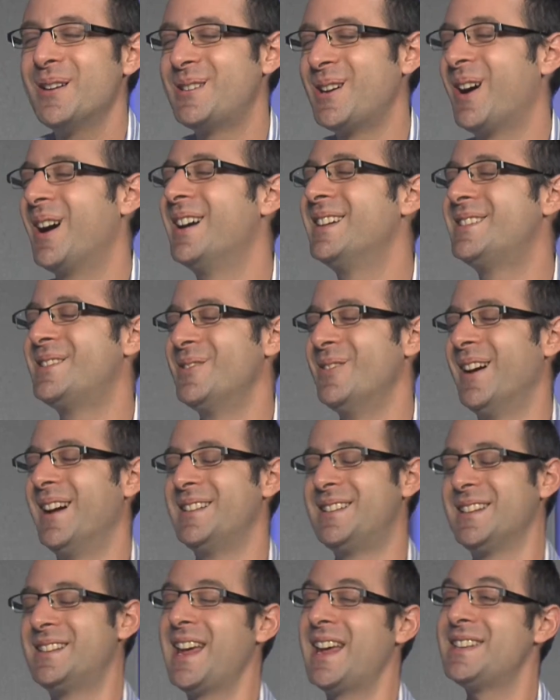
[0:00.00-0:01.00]
hard
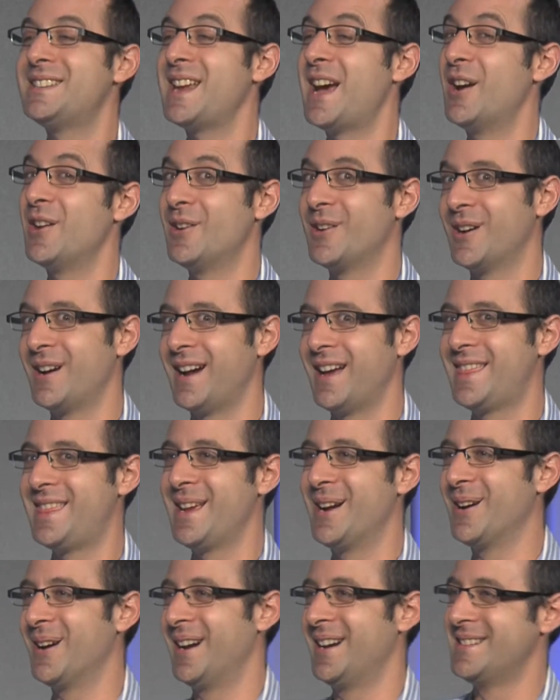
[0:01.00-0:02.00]
to test out your
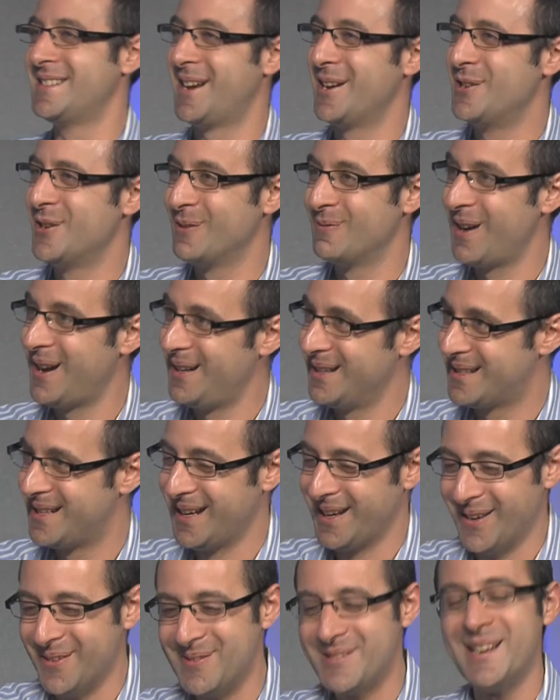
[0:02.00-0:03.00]
theories on your
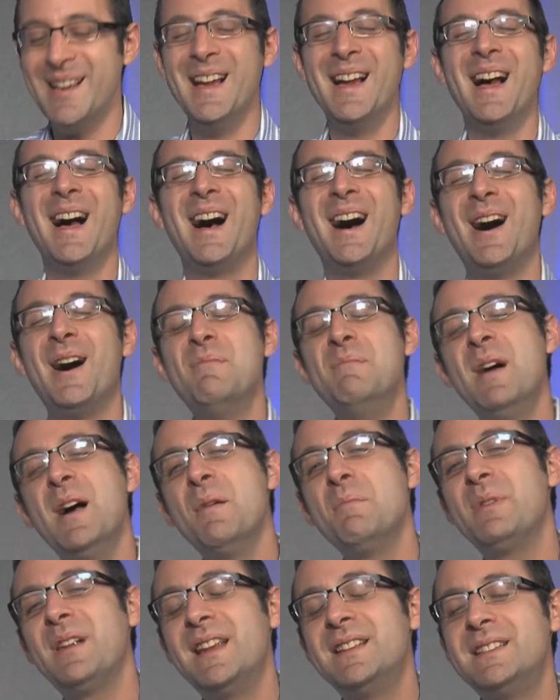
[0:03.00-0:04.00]
relatives,
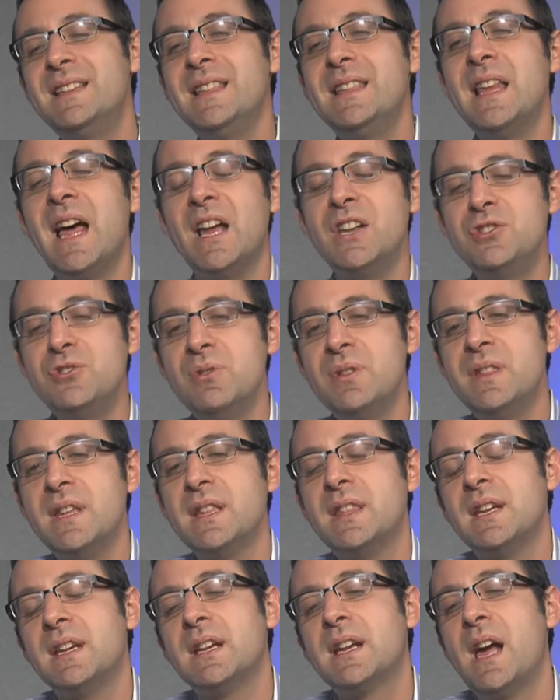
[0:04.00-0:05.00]
but I do think
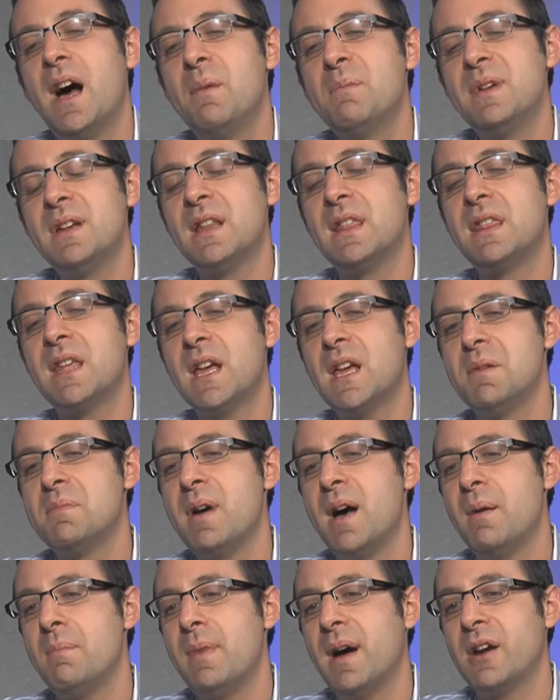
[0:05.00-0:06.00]
that it got me to think
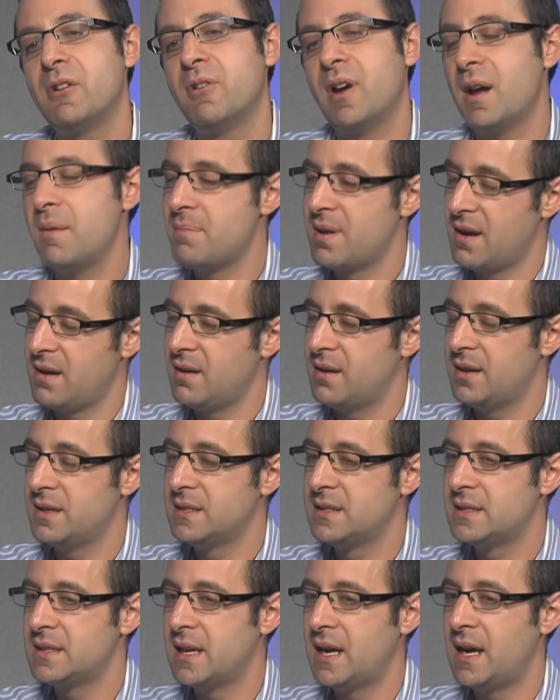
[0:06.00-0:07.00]
about my
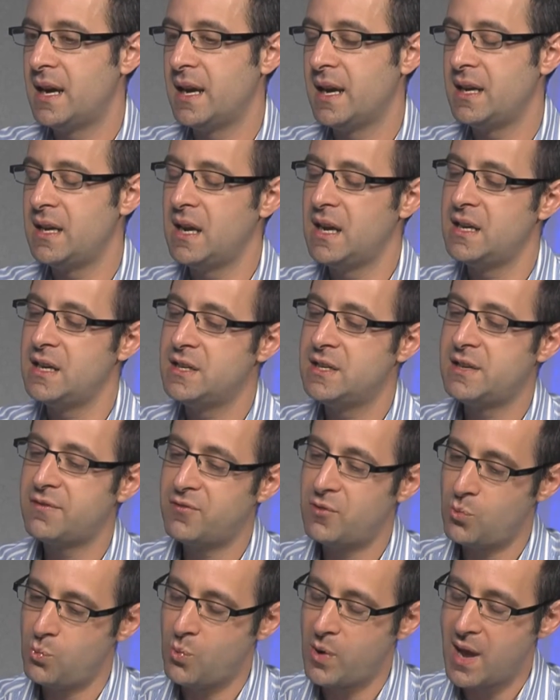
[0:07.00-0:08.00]
grandparents in a
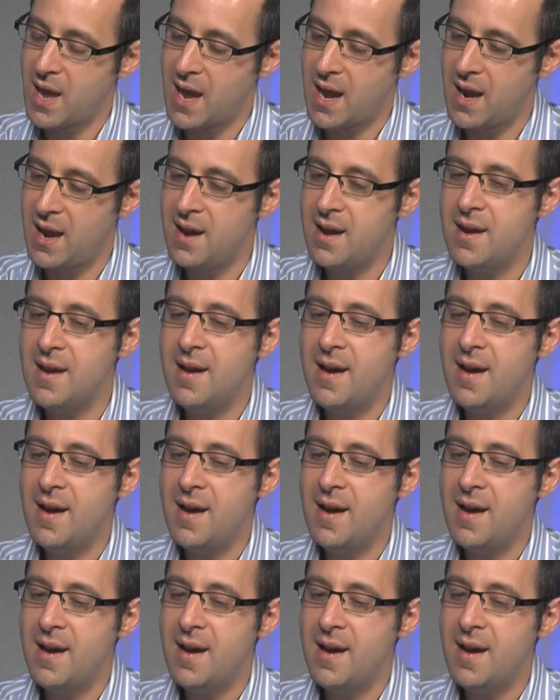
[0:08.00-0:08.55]
different way.